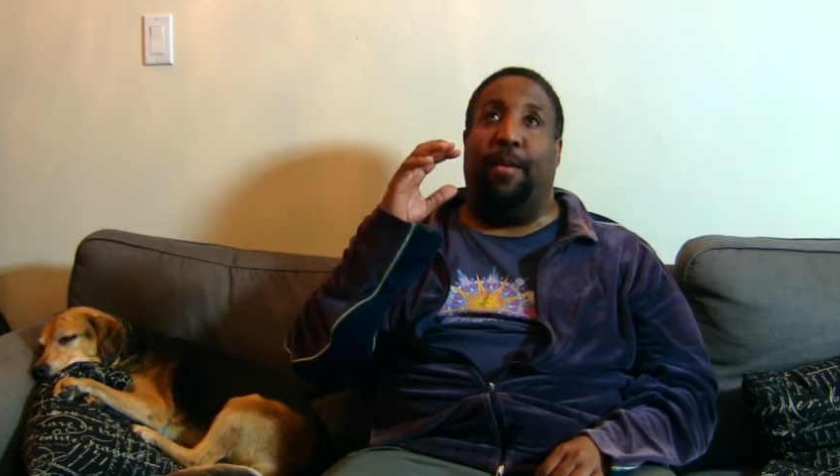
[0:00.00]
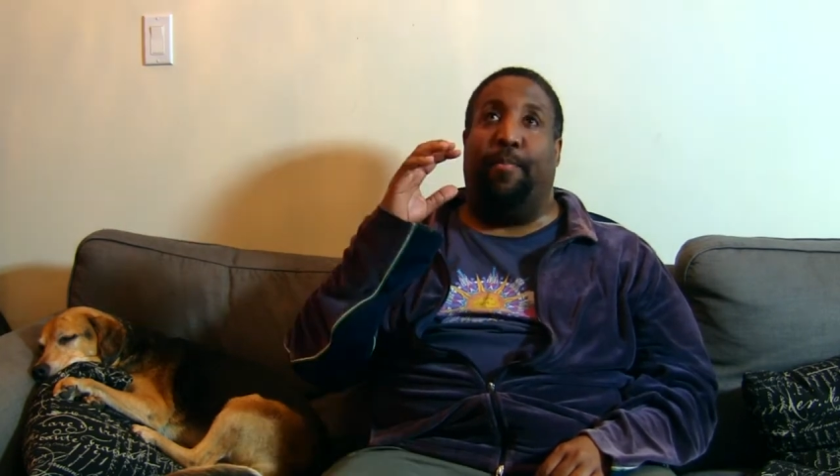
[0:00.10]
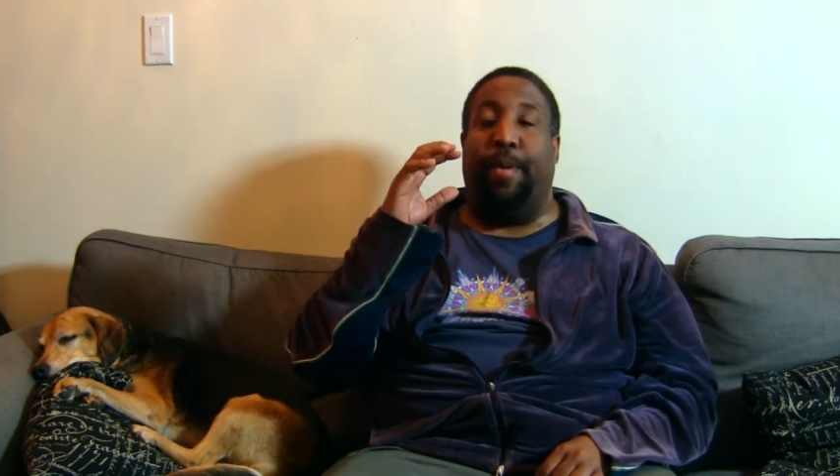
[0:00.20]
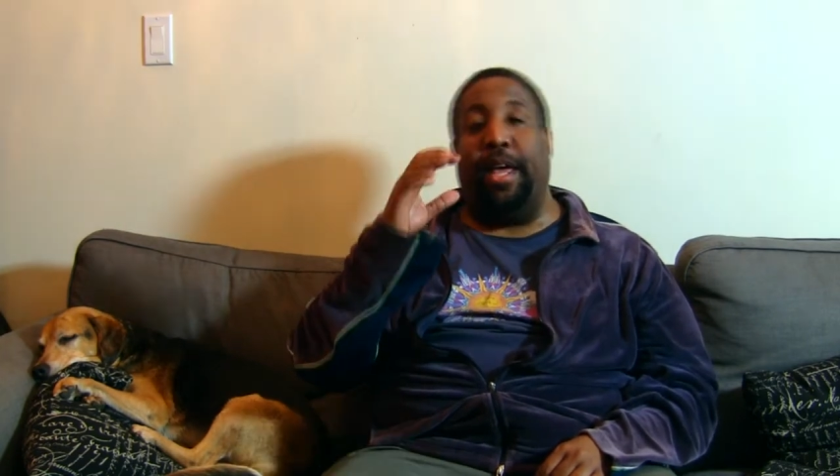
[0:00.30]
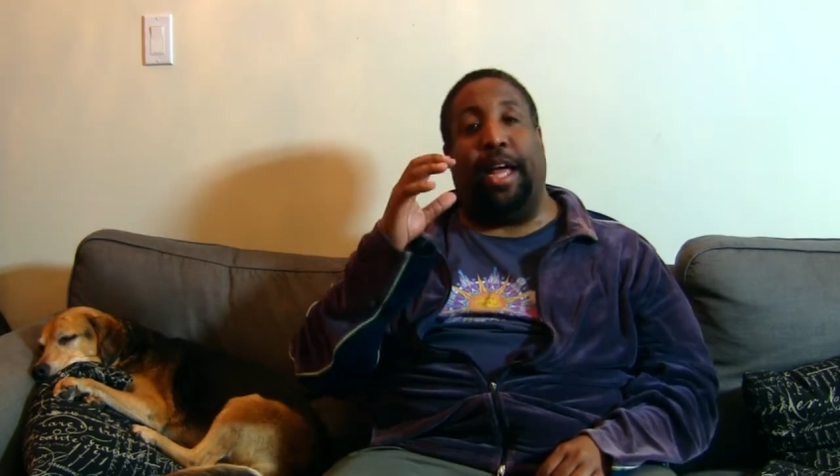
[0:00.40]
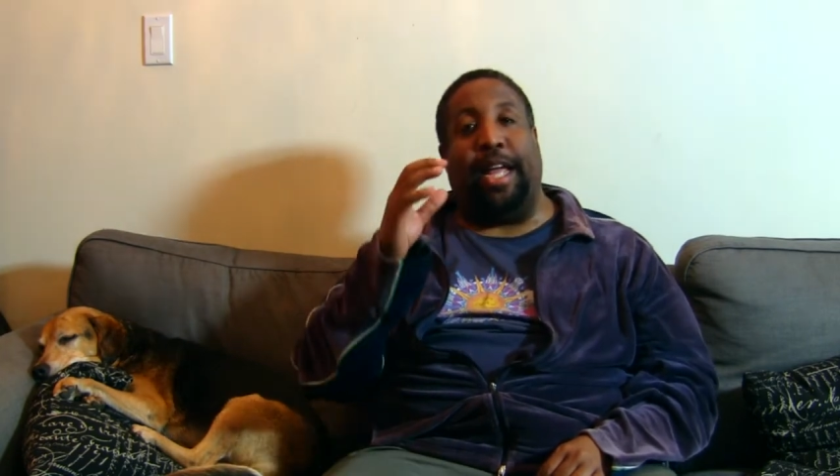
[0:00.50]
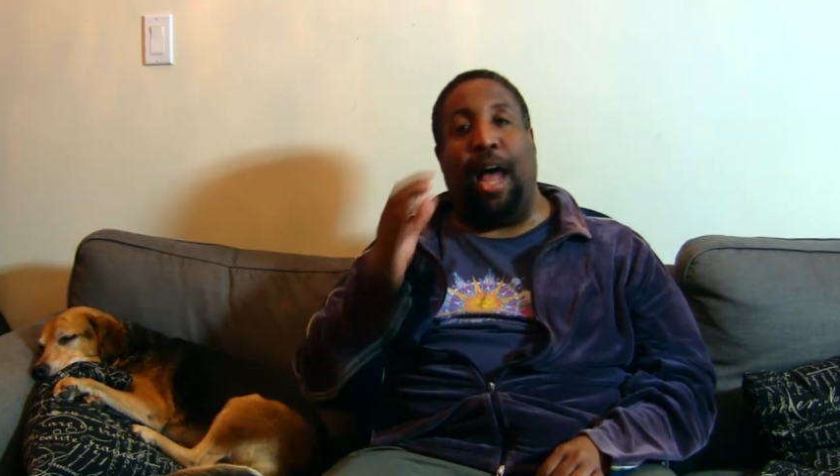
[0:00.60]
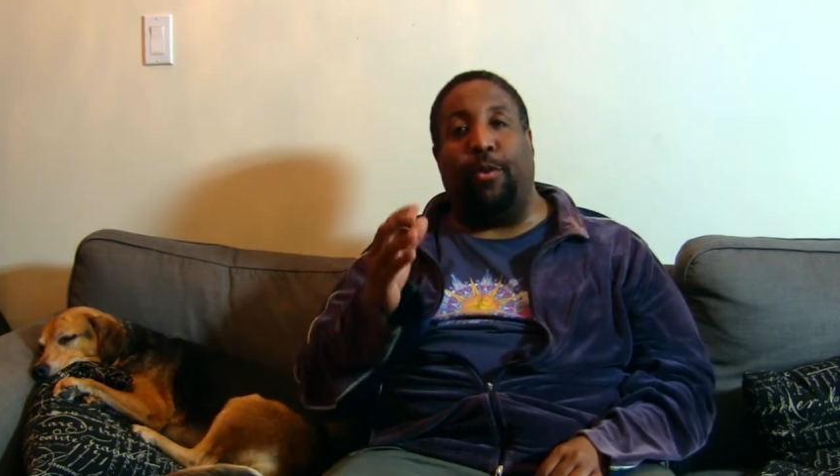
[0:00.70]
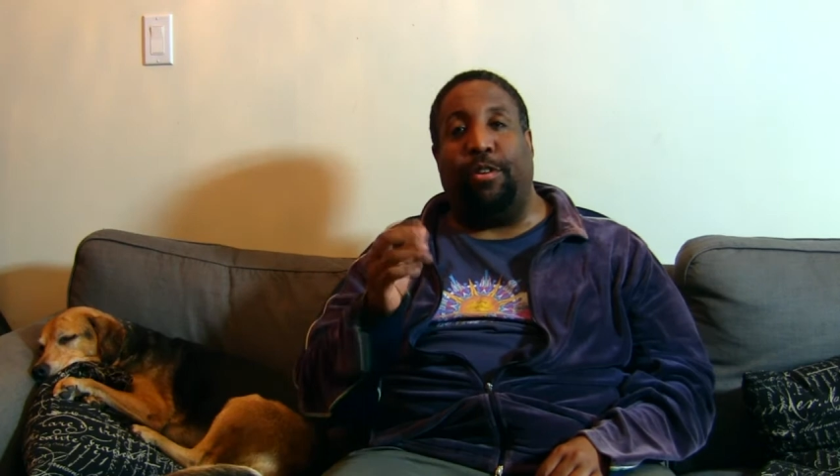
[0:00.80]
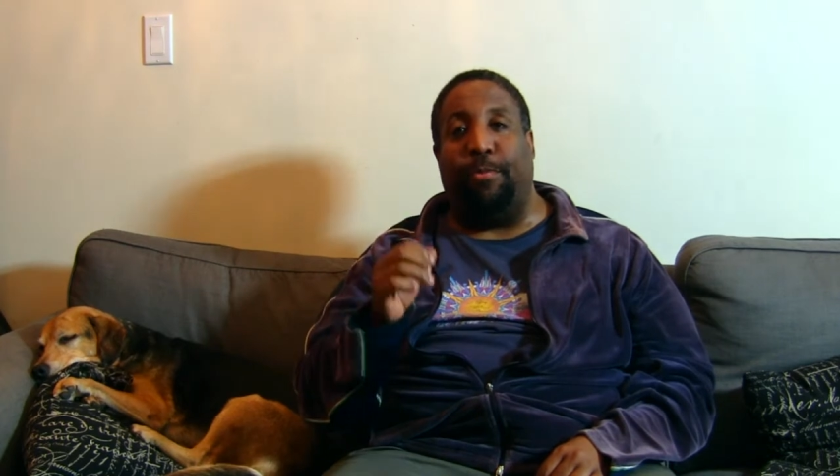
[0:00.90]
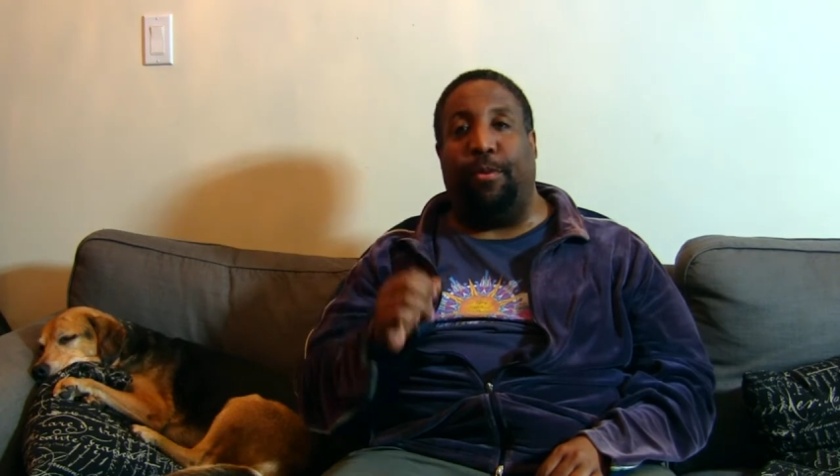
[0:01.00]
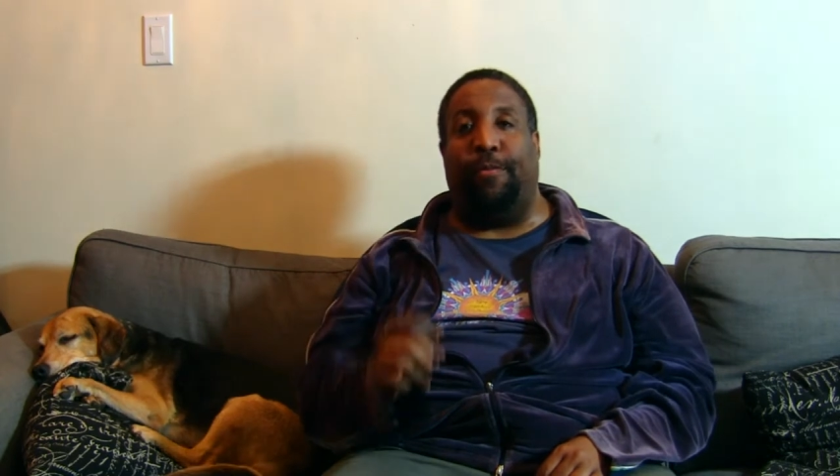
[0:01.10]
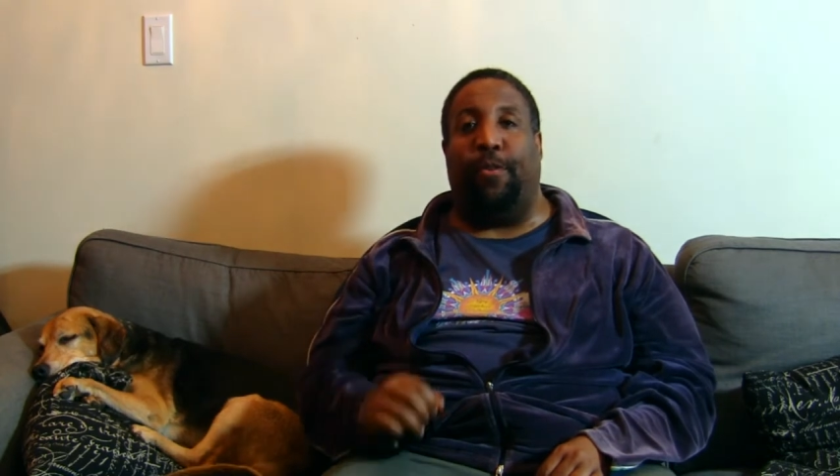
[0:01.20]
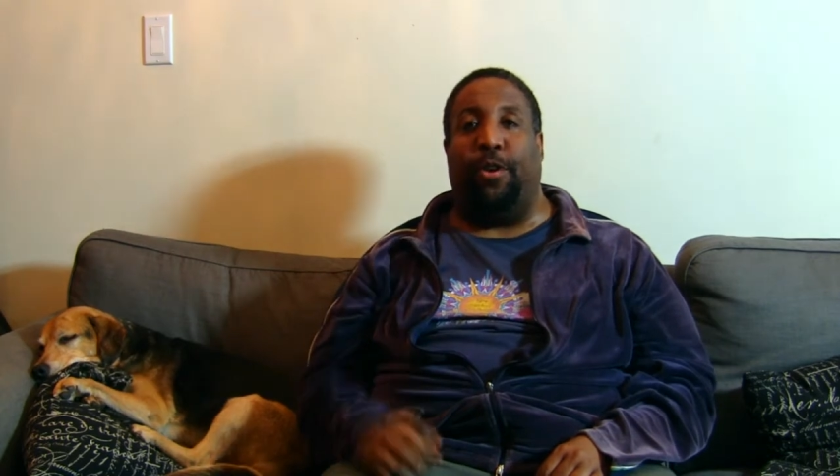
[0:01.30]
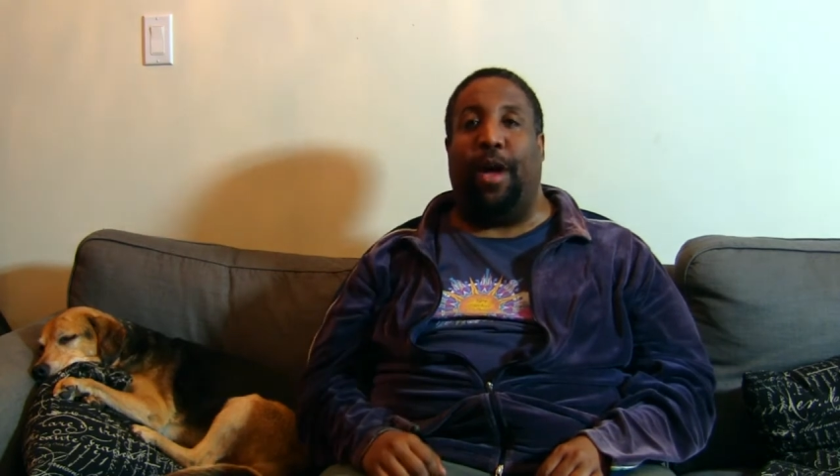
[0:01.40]
being accountable
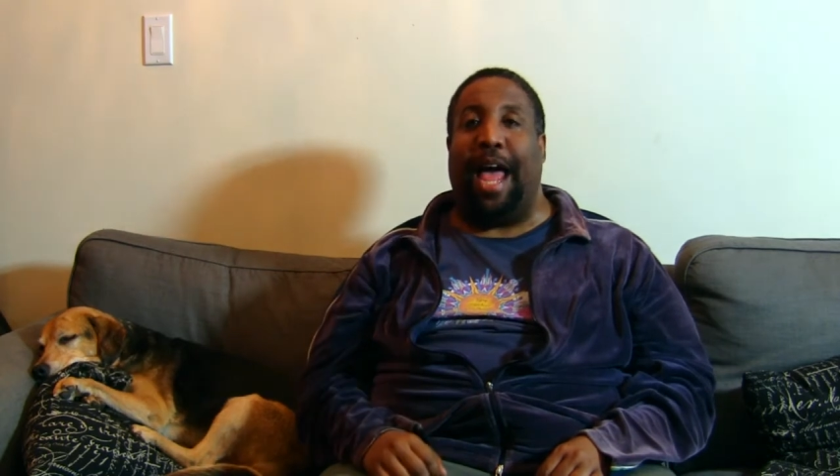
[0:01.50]
for your